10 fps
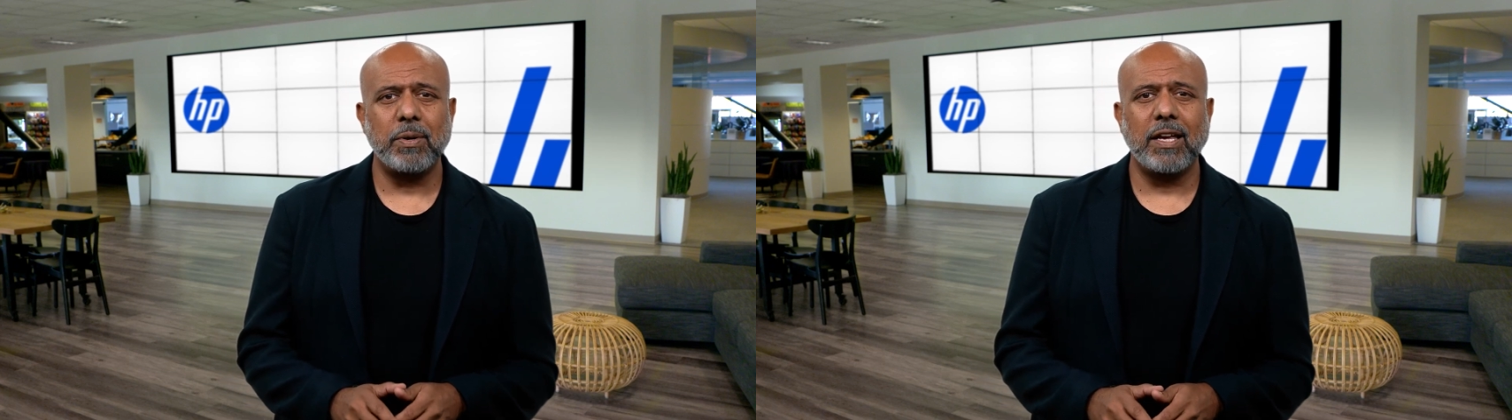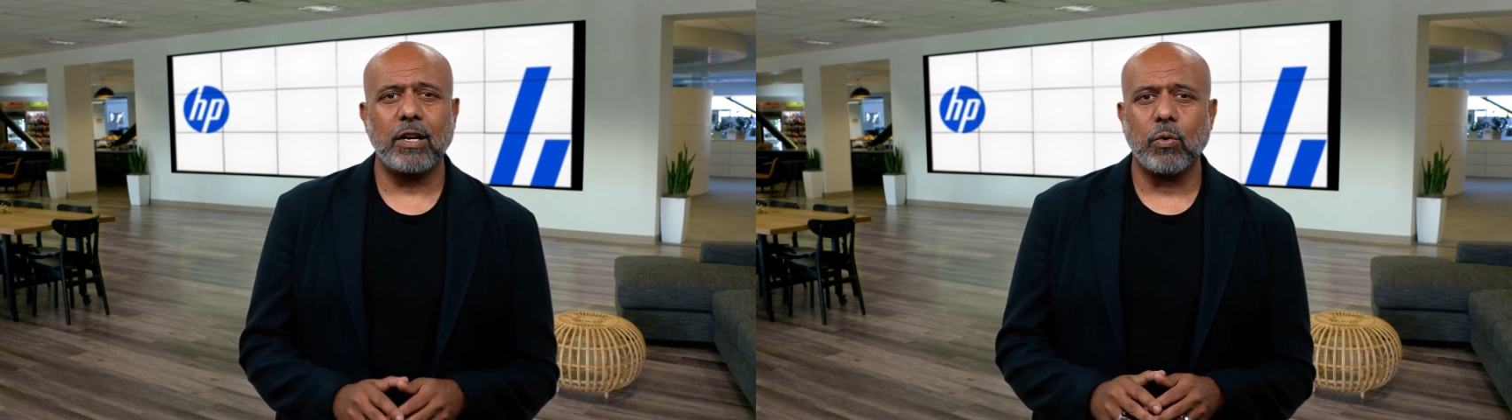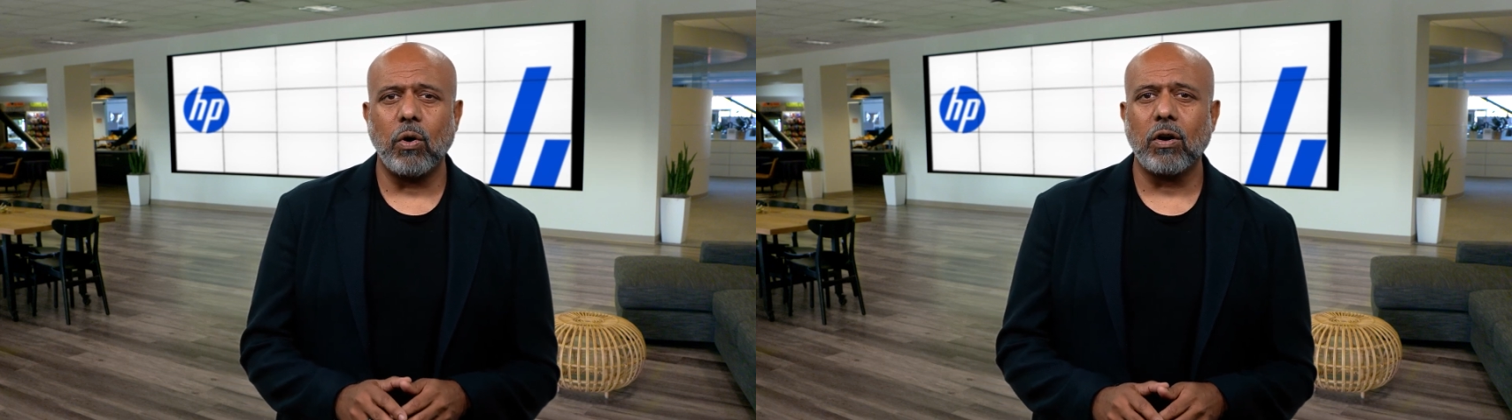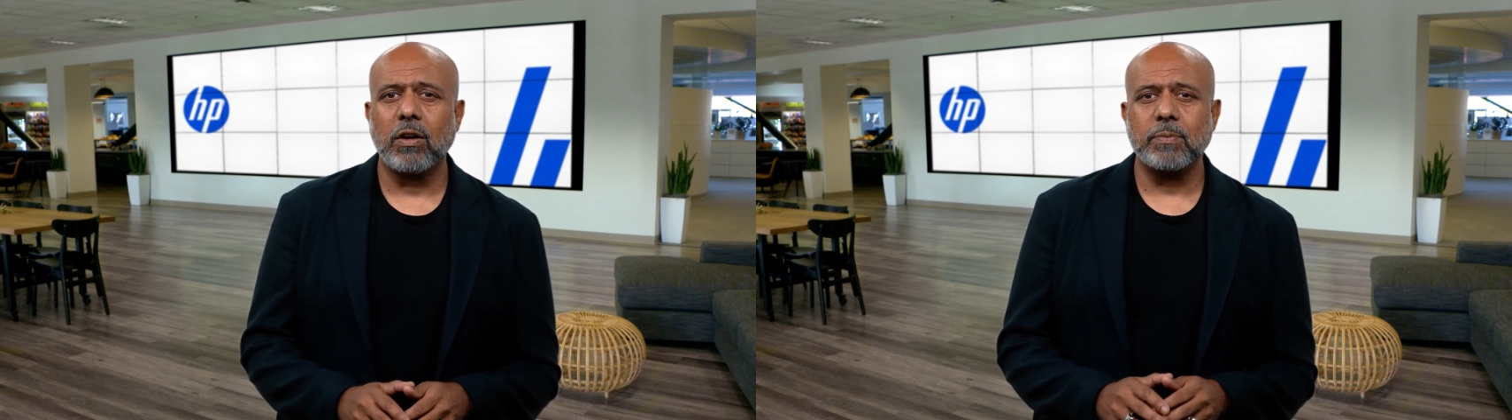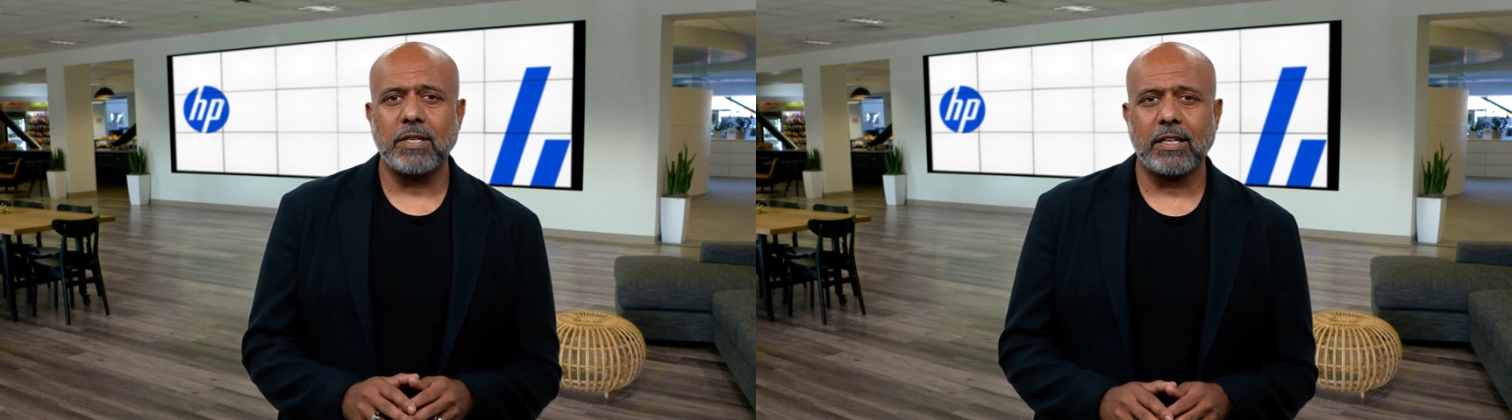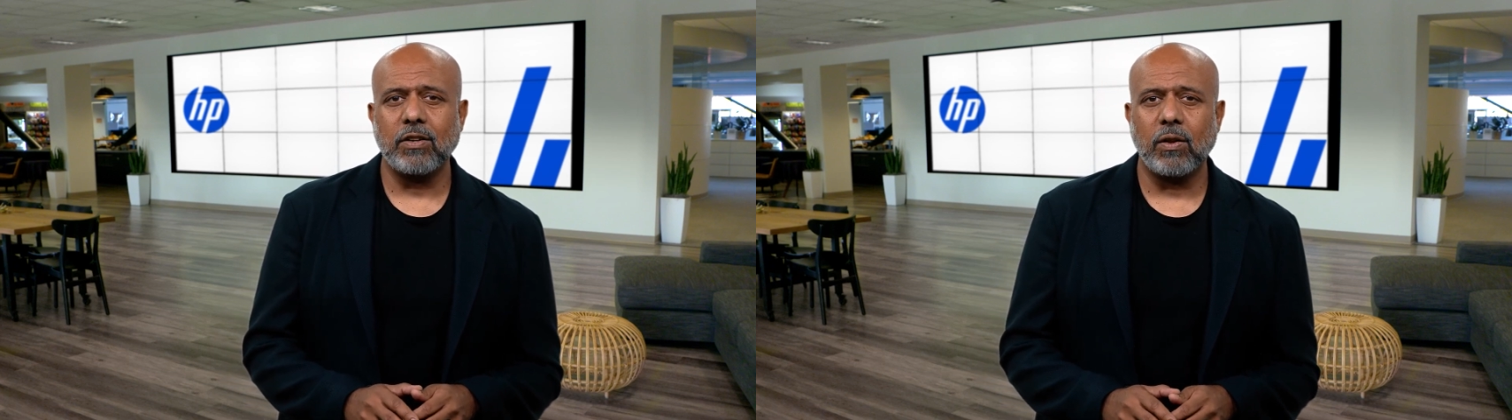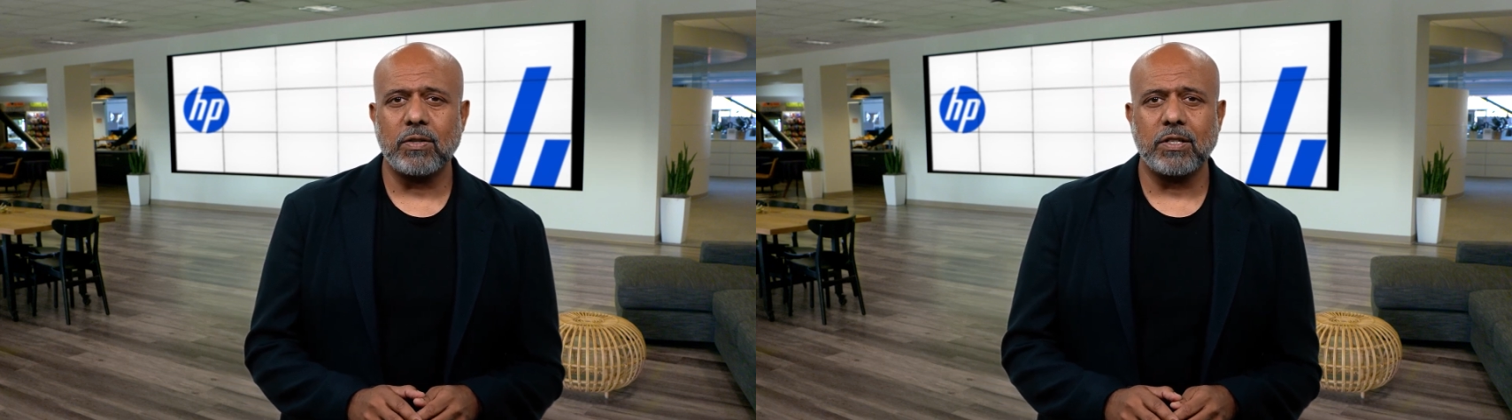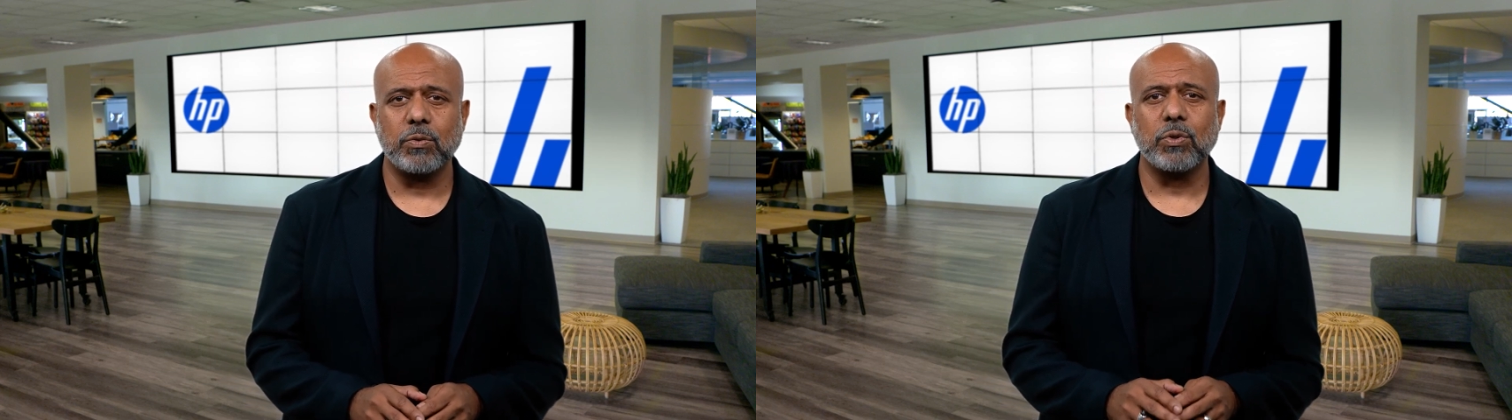P and Qualcomm
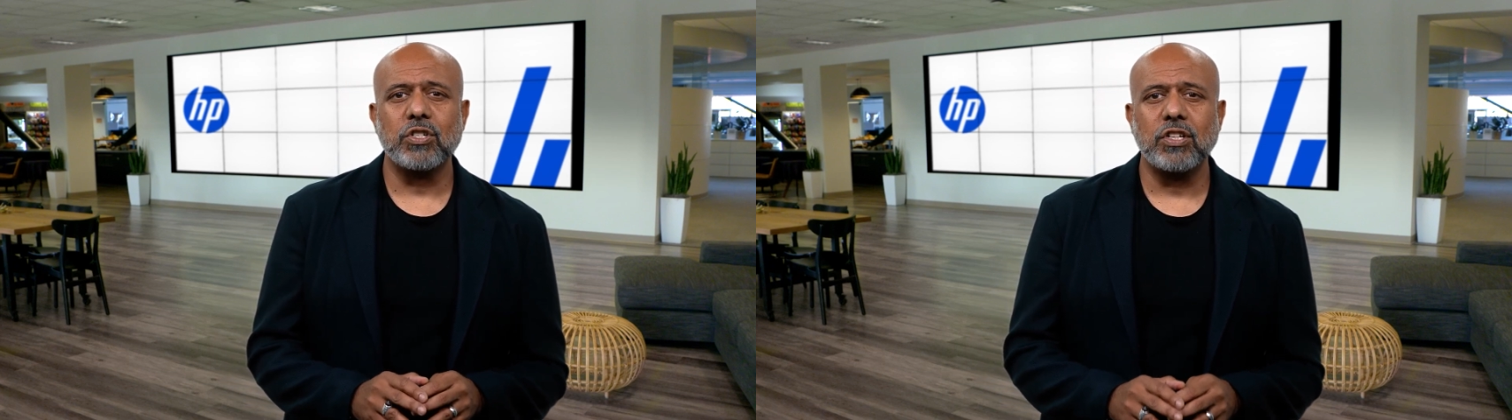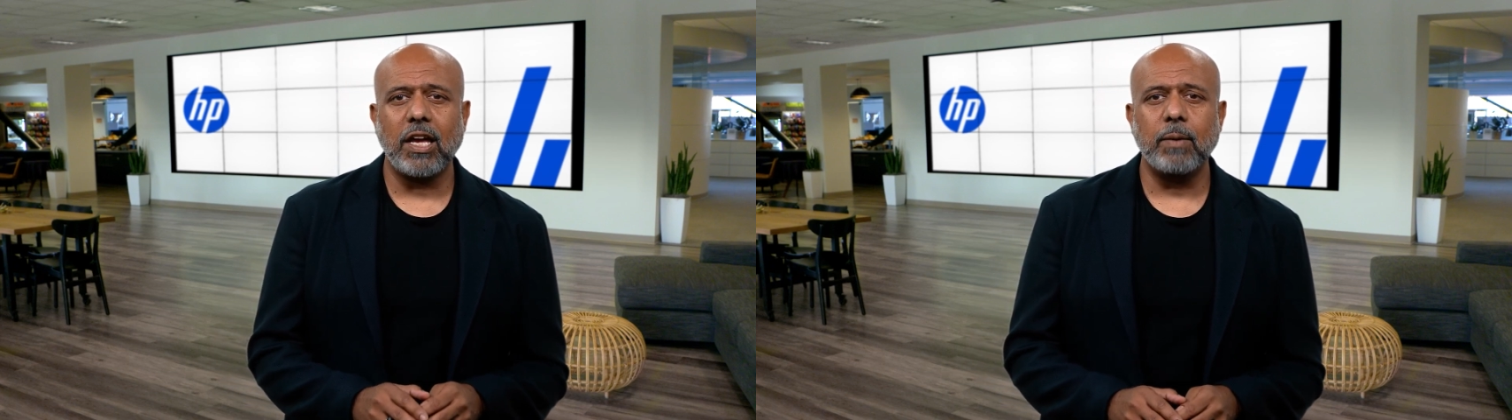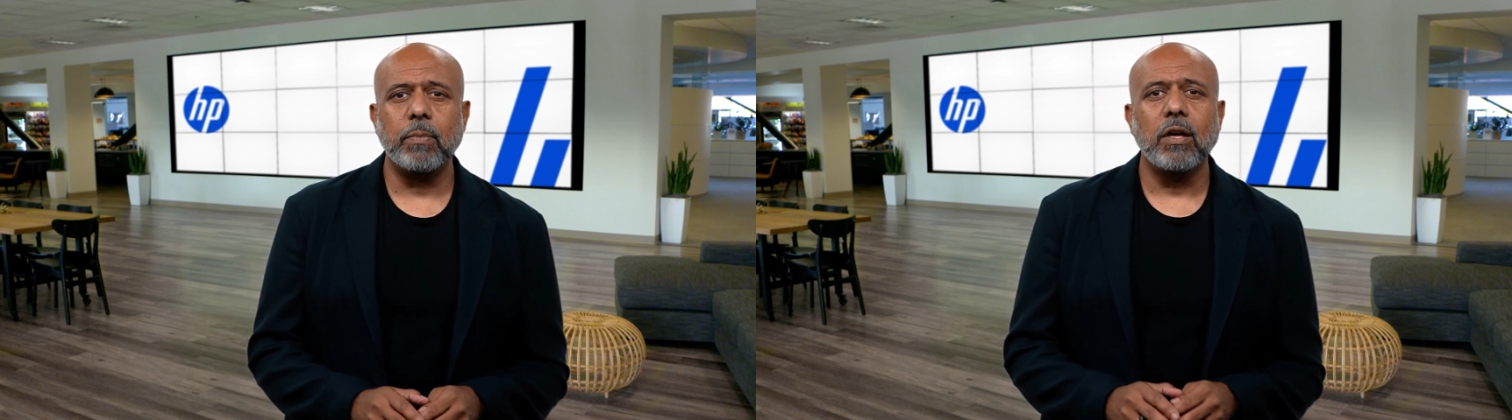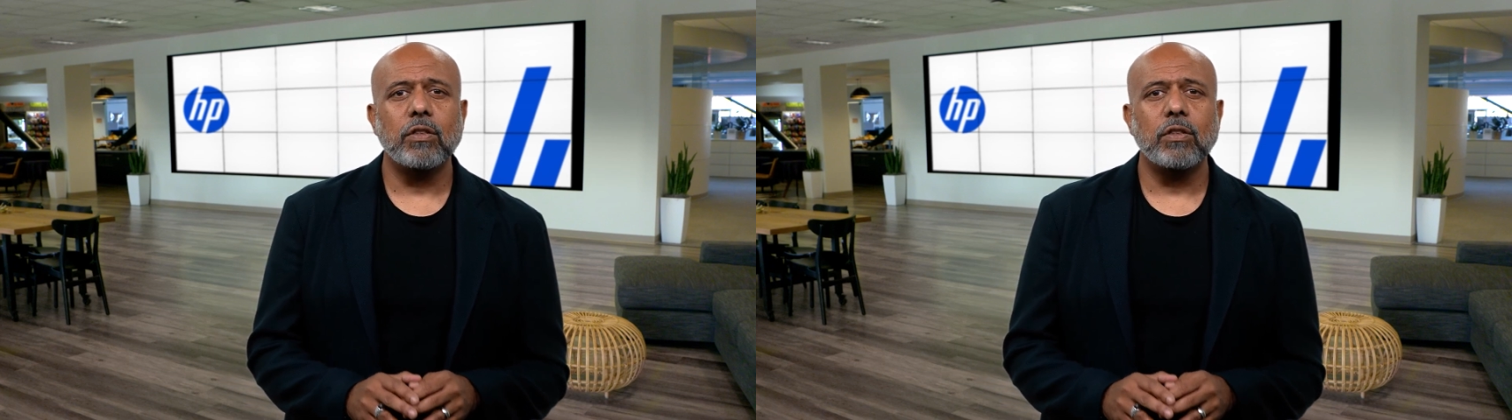Technologies will shape